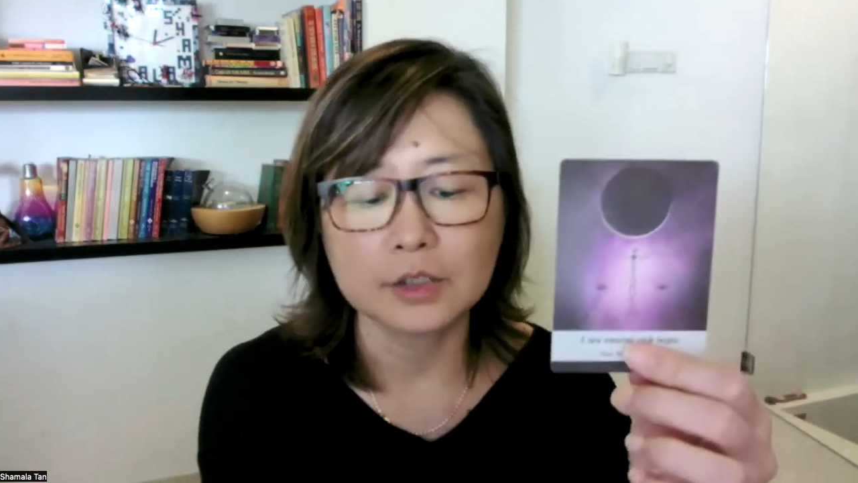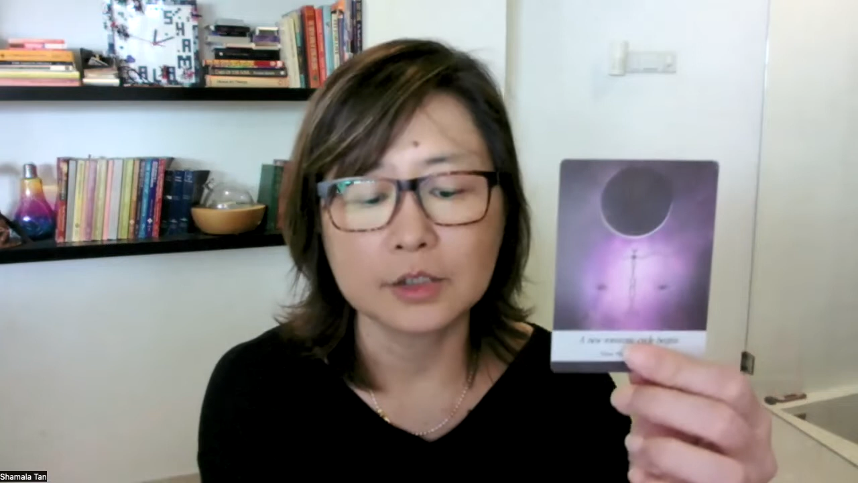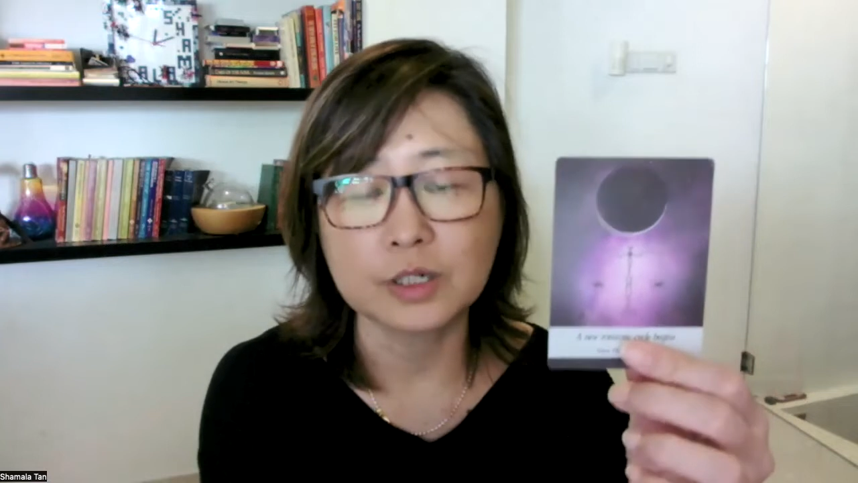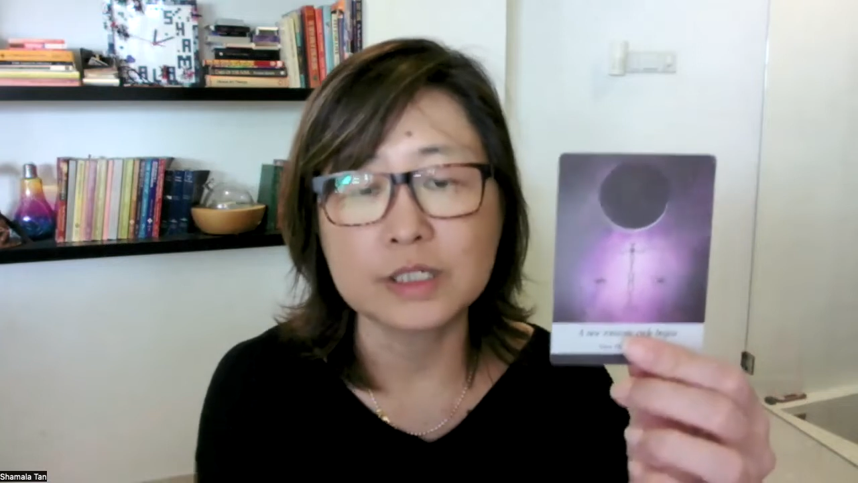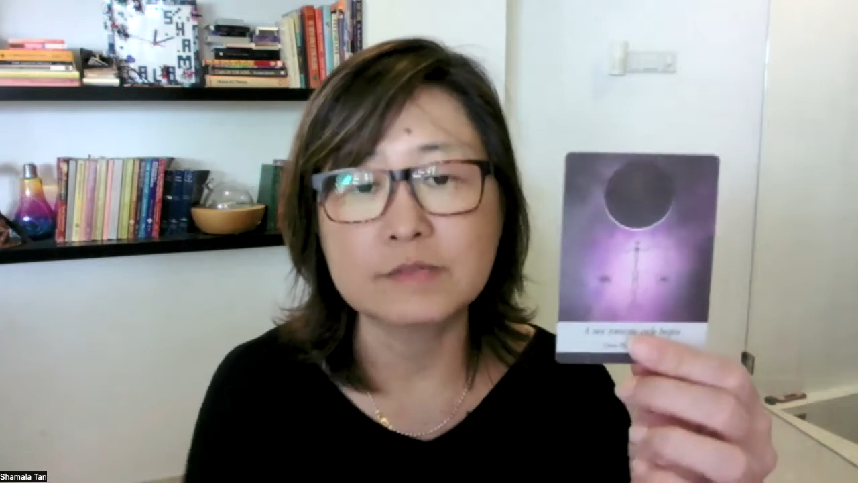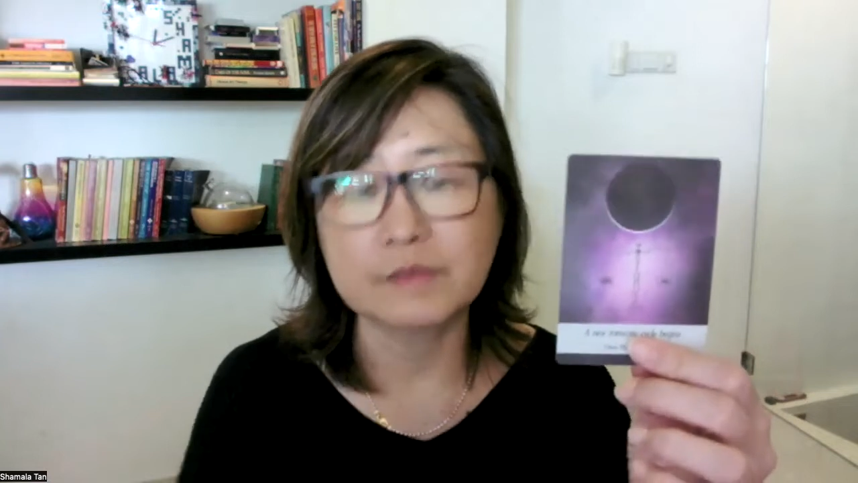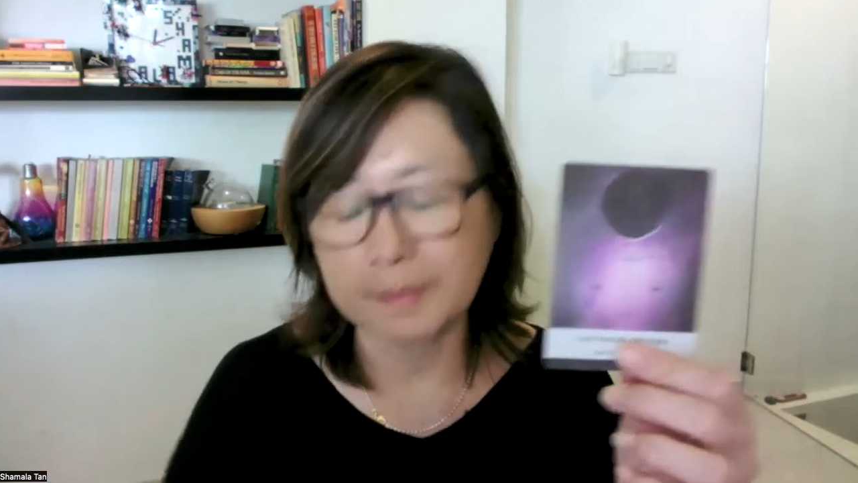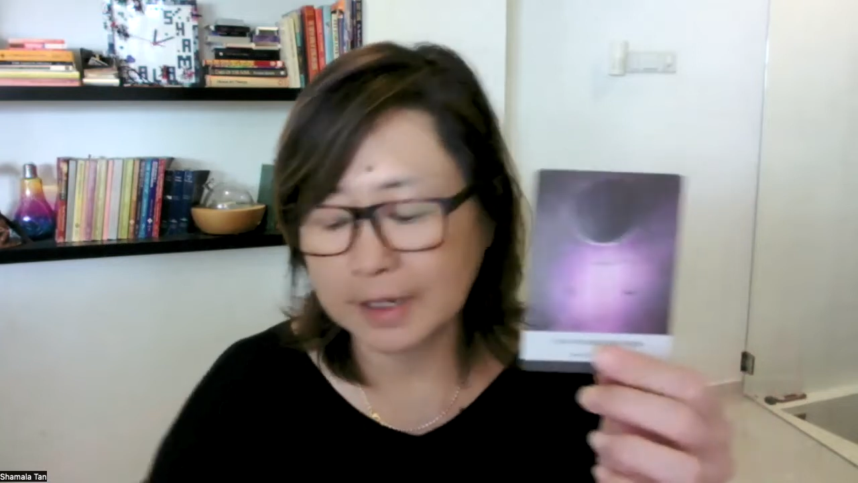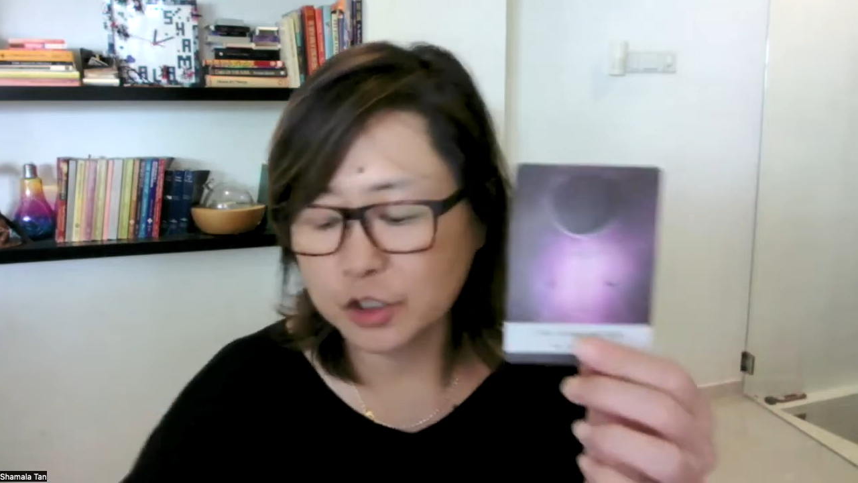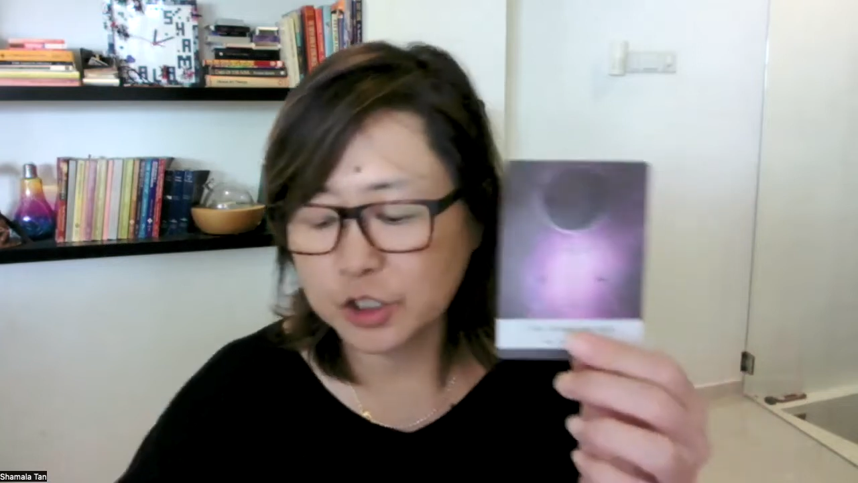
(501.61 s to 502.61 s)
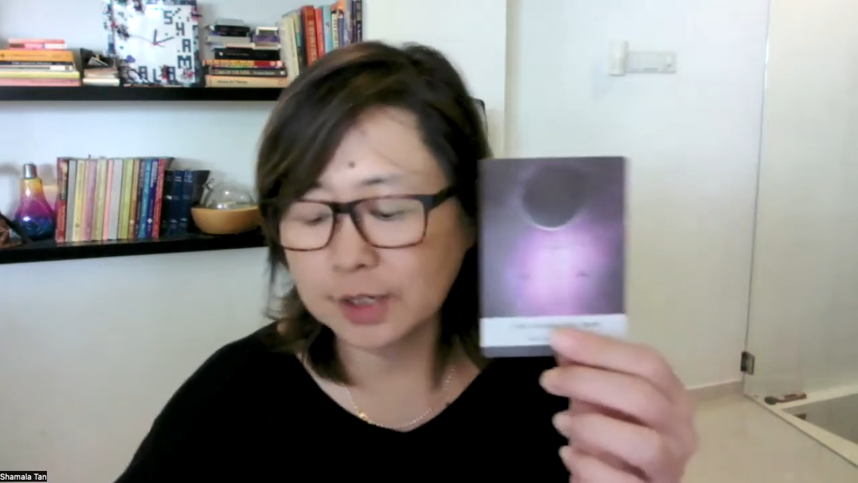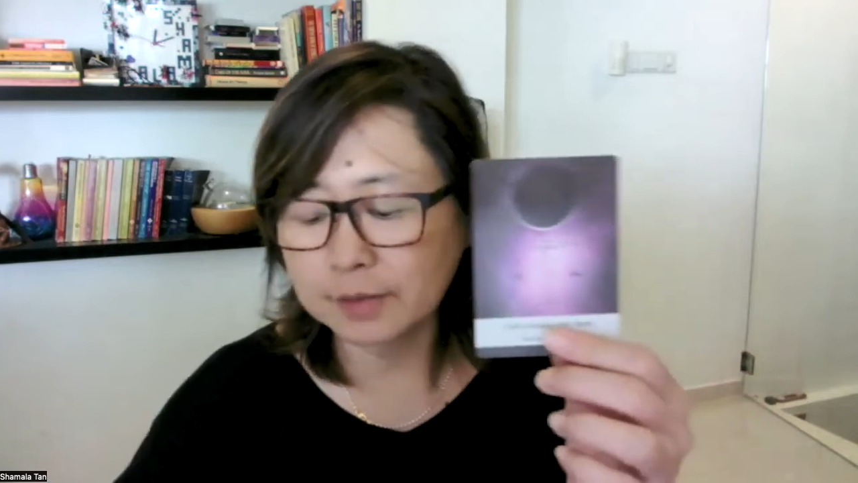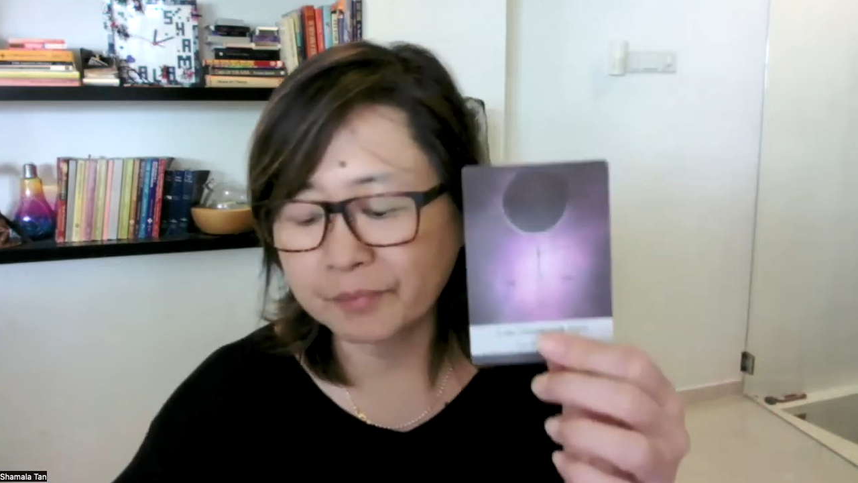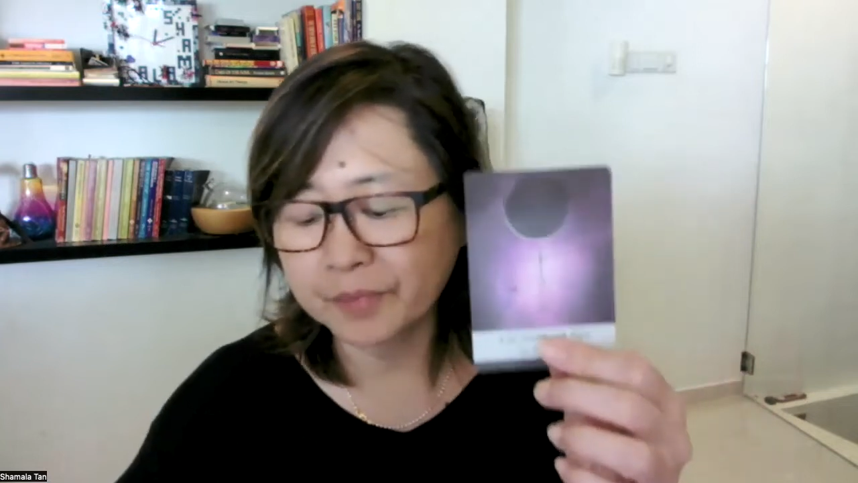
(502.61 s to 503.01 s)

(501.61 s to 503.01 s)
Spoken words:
transformation?